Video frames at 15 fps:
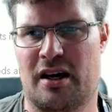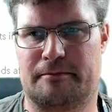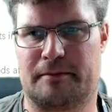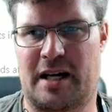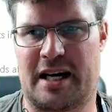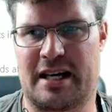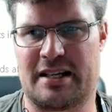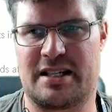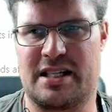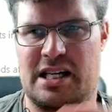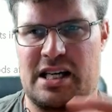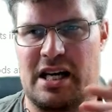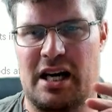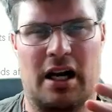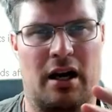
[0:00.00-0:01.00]
I can
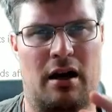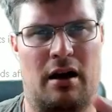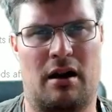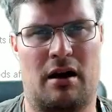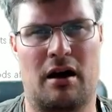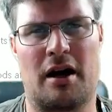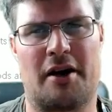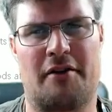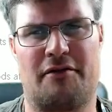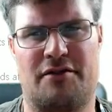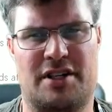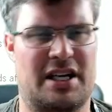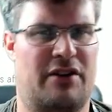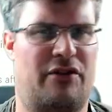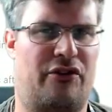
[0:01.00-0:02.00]
see a lot of
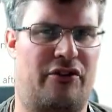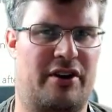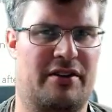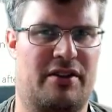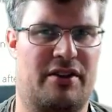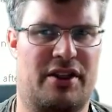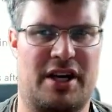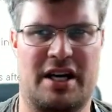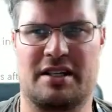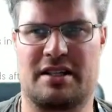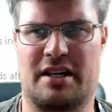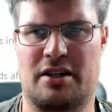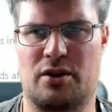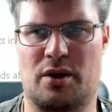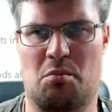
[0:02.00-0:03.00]
different things
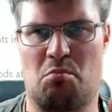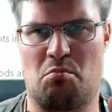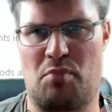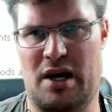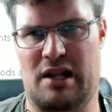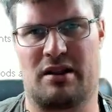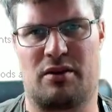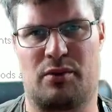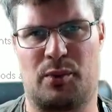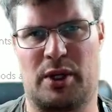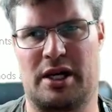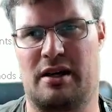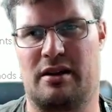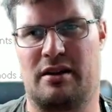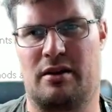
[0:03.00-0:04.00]
that you can build
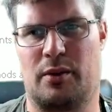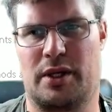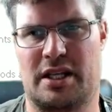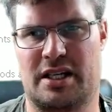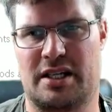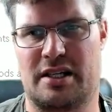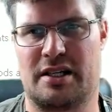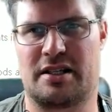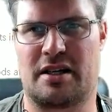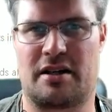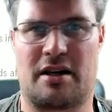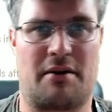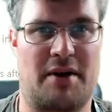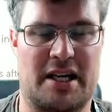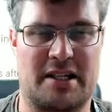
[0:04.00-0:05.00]
with these
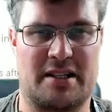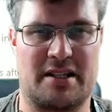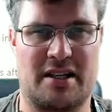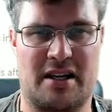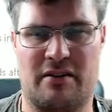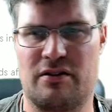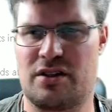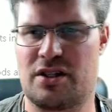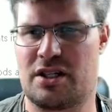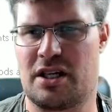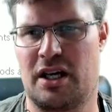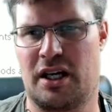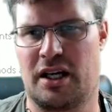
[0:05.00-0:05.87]
directives.